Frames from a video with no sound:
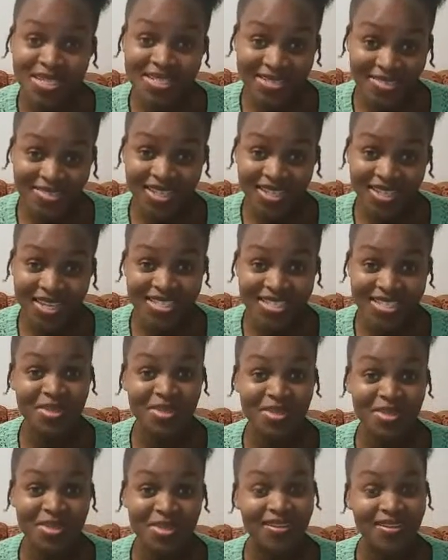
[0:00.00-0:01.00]
against
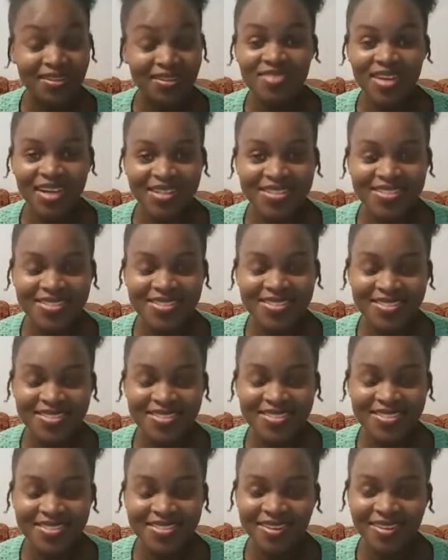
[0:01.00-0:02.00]
medical advice.
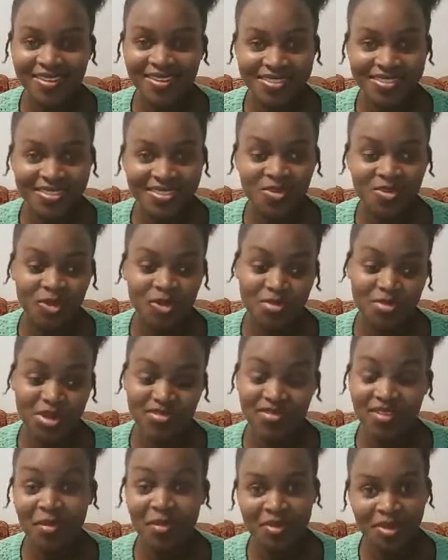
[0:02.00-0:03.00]
A lot of
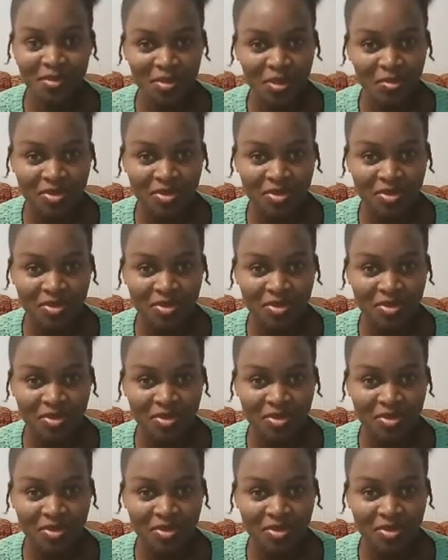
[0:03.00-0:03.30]
my family